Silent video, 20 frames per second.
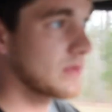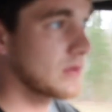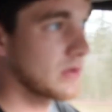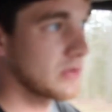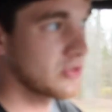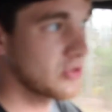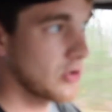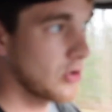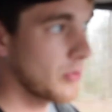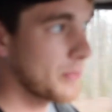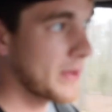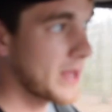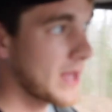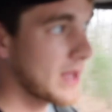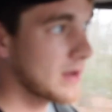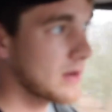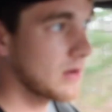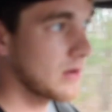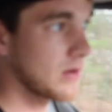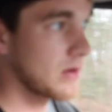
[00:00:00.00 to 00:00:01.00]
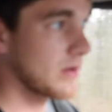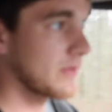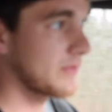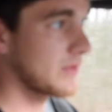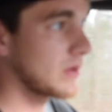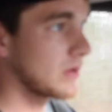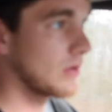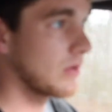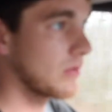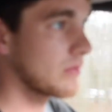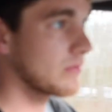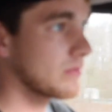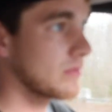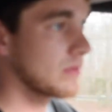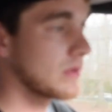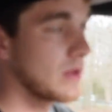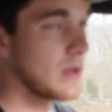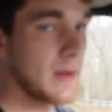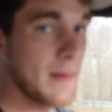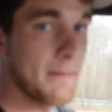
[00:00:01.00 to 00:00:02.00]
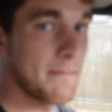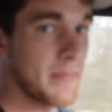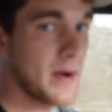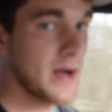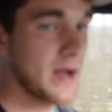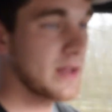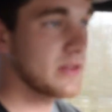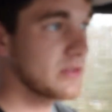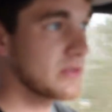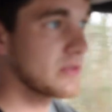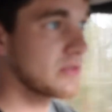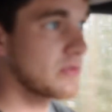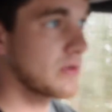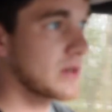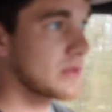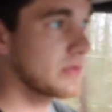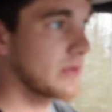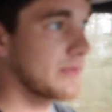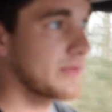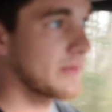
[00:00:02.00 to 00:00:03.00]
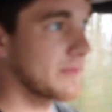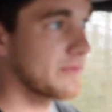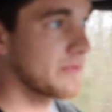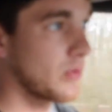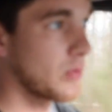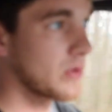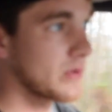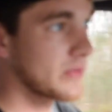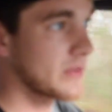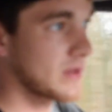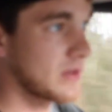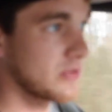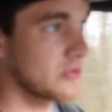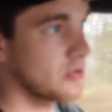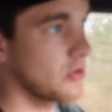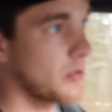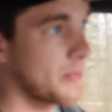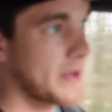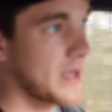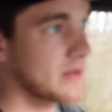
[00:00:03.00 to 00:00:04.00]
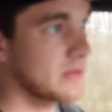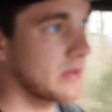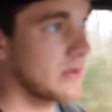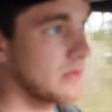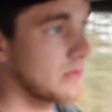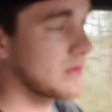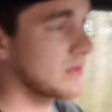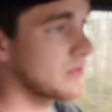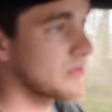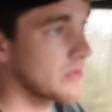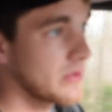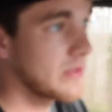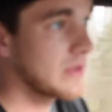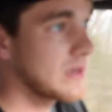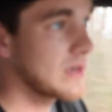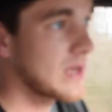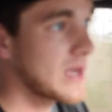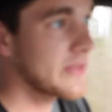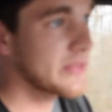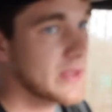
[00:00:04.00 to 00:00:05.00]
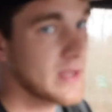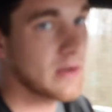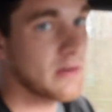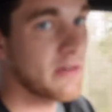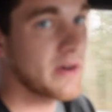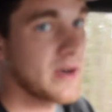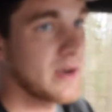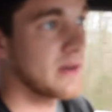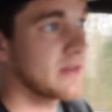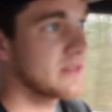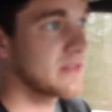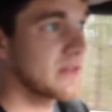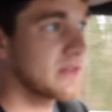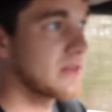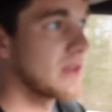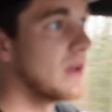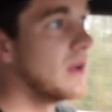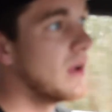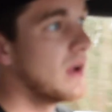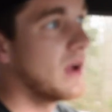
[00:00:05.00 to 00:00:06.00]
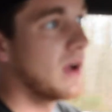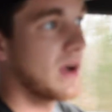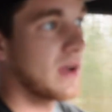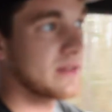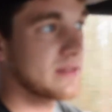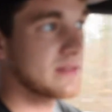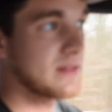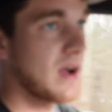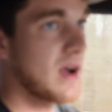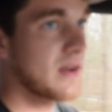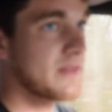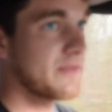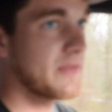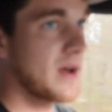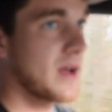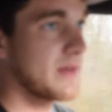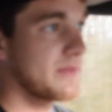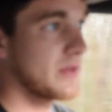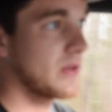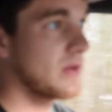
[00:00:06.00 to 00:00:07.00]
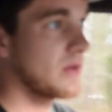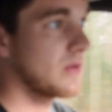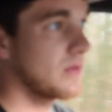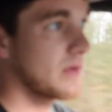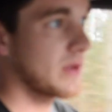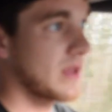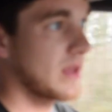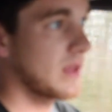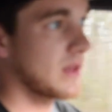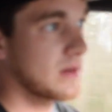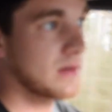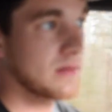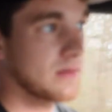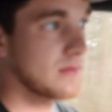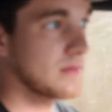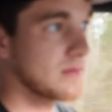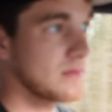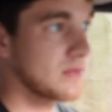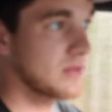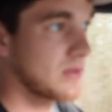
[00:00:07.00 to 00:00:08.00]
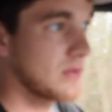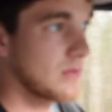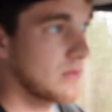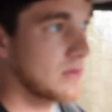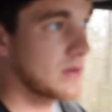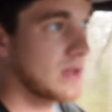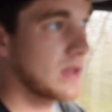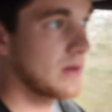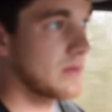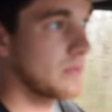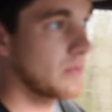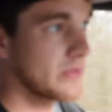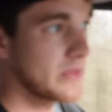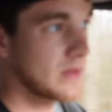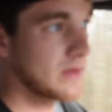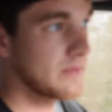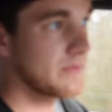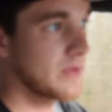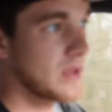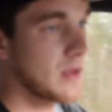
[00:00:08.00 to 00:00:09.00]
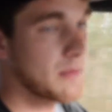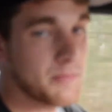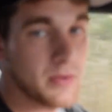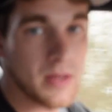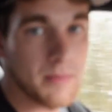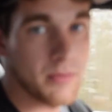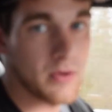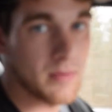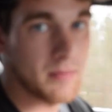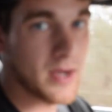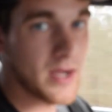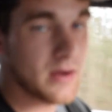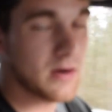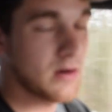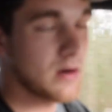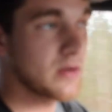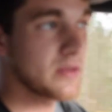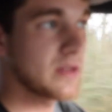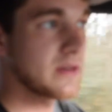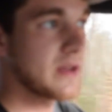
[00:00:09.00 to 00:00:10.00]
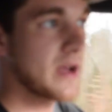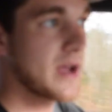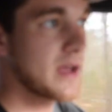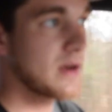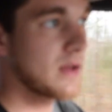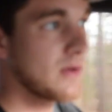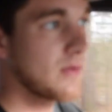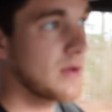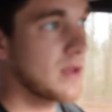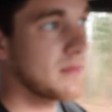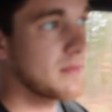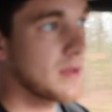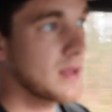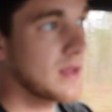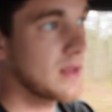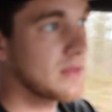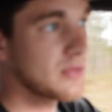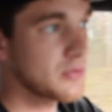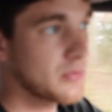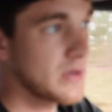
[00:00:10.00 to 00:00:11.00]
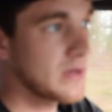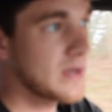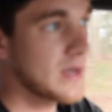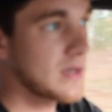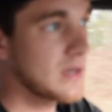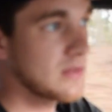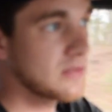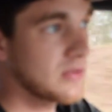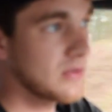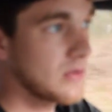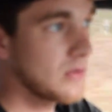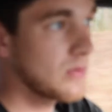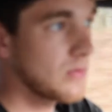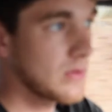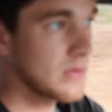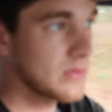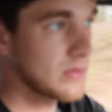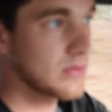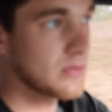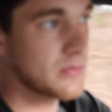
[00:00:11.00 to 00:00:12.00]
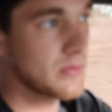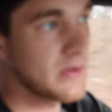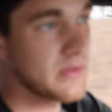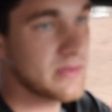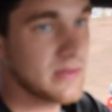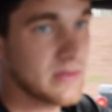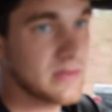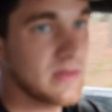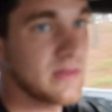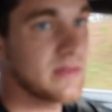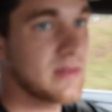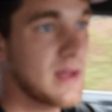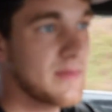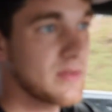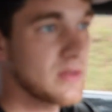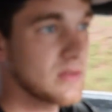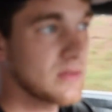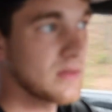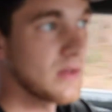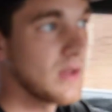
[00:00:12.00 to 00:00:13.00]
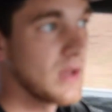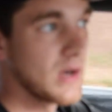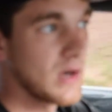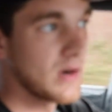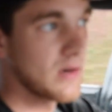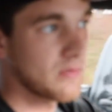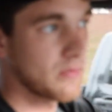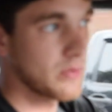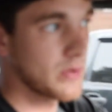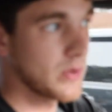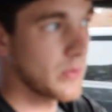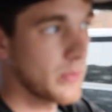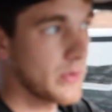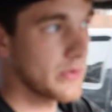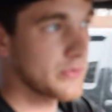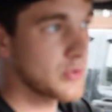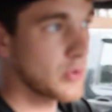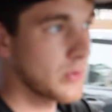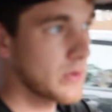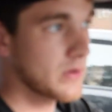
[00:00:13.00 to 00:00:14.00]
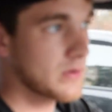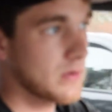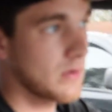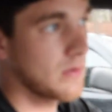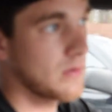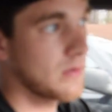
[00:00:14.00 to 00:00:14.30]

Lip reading: control pack, or if you don't buy it directly from Ford, the control pack tune is really not that great. It's just a stock 5.0 and tune. And when the B&P put my car on the dyno, it made 392 and 367 rear wheel torque,